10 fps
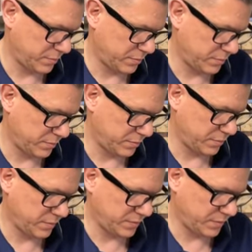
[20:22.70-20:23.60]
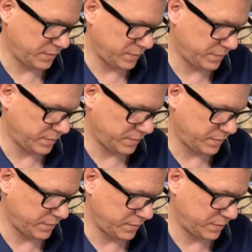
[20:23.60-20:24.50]

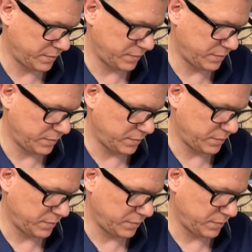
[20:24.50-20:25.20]
Nothing is said.